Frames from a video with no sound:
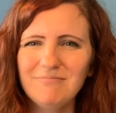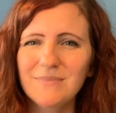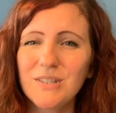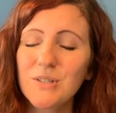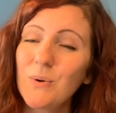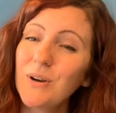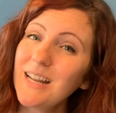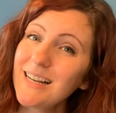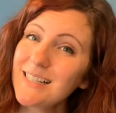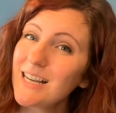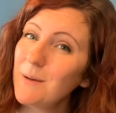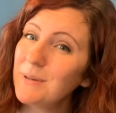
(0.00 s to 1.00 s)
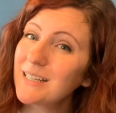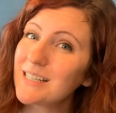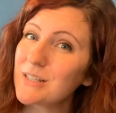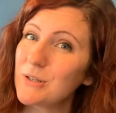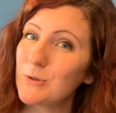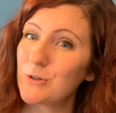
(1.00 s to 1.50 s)
So our next topic
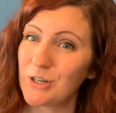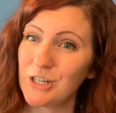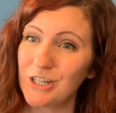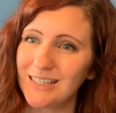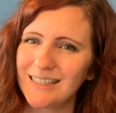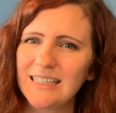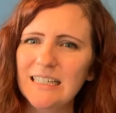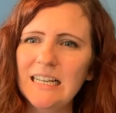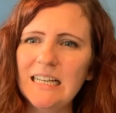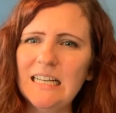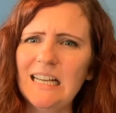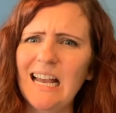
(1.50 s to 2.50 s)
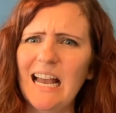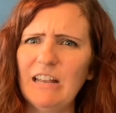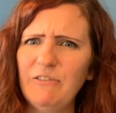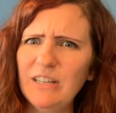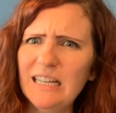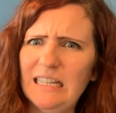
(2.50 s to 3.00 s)
is nutrition. I
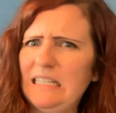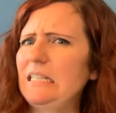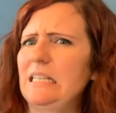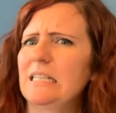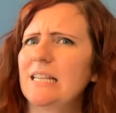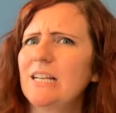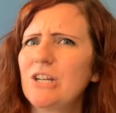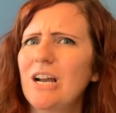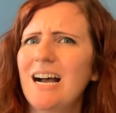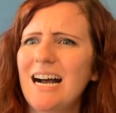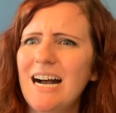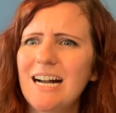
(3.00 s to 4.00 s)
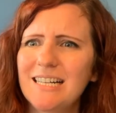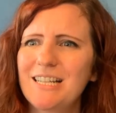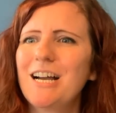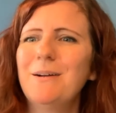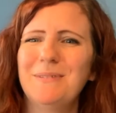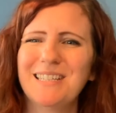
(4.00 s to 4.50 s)
feel like this is such a hot
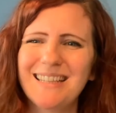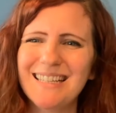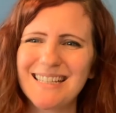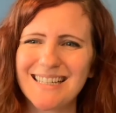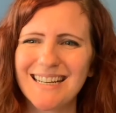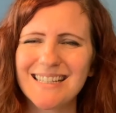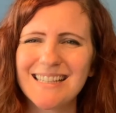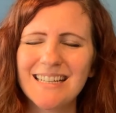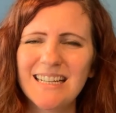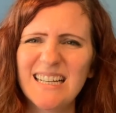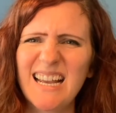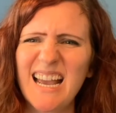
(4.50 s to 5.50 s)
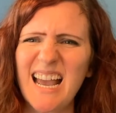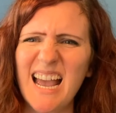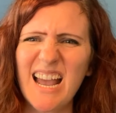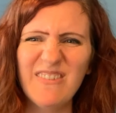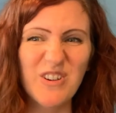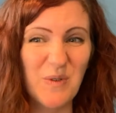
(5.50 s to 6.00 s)
topic these days.
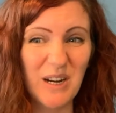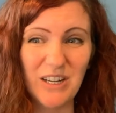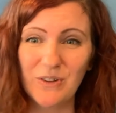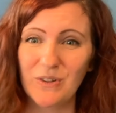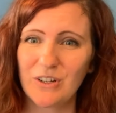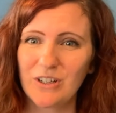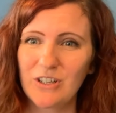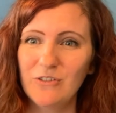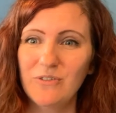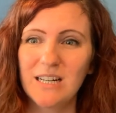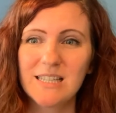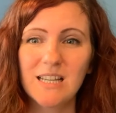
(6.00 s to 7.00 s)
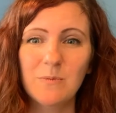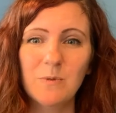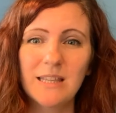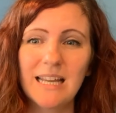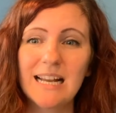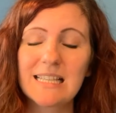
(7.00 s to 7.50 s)
Everywhere you look, you find
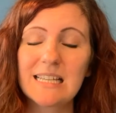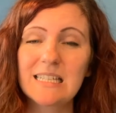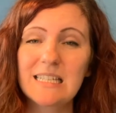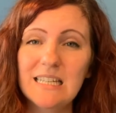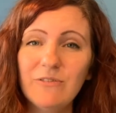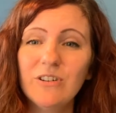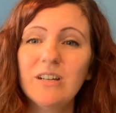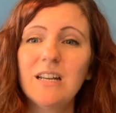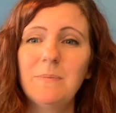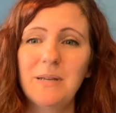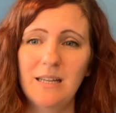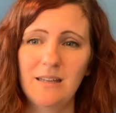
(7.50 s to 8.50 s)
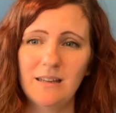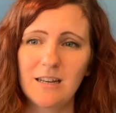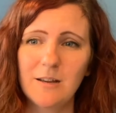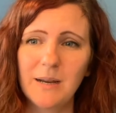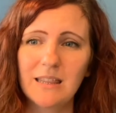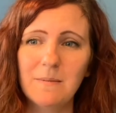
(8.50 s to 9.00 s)
someone that has a different opinion
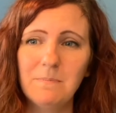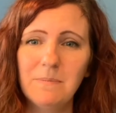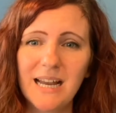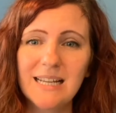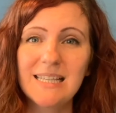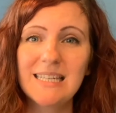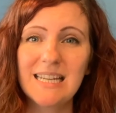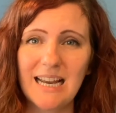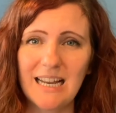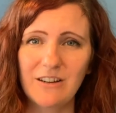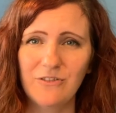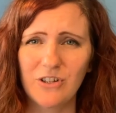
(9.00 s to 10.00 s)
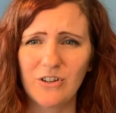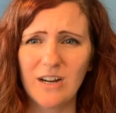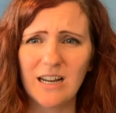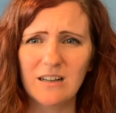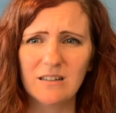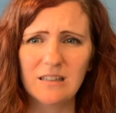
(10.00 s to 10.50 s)
about the best diet for your
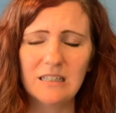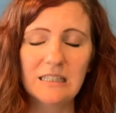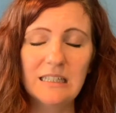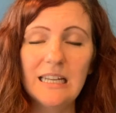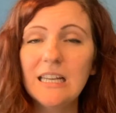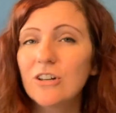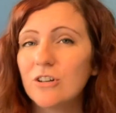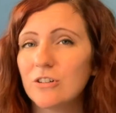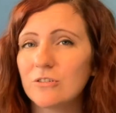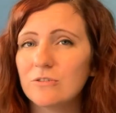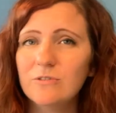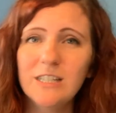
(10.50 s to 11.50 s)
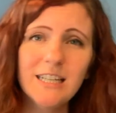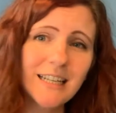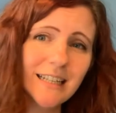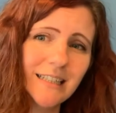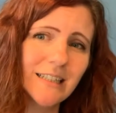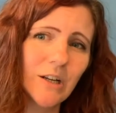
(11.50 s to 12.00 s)
health. Keto,
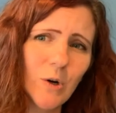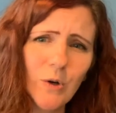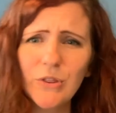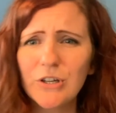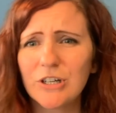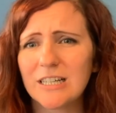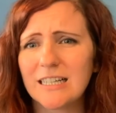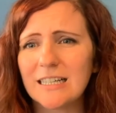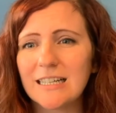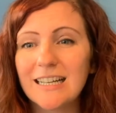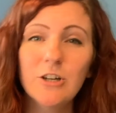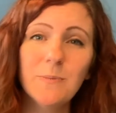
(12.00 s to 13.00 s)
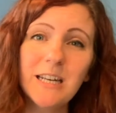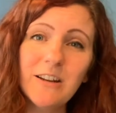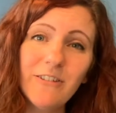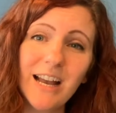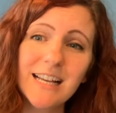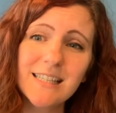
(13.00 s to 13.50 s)
vegan, Whole30,
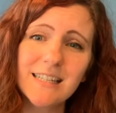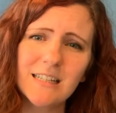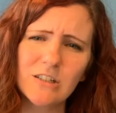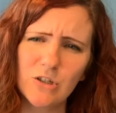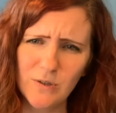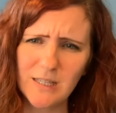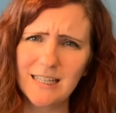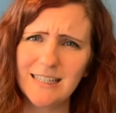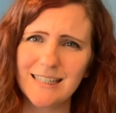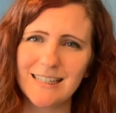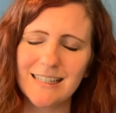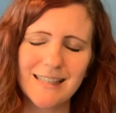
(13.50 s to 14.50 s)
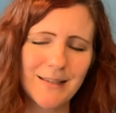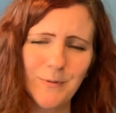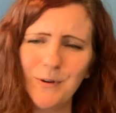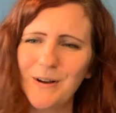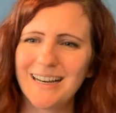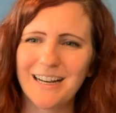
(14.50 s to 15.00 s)
intermittent fasting, juice cleanses,
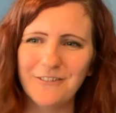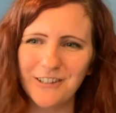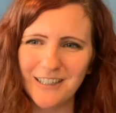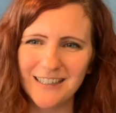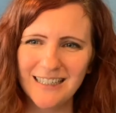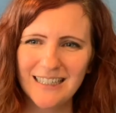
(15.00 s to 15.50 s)
whatever.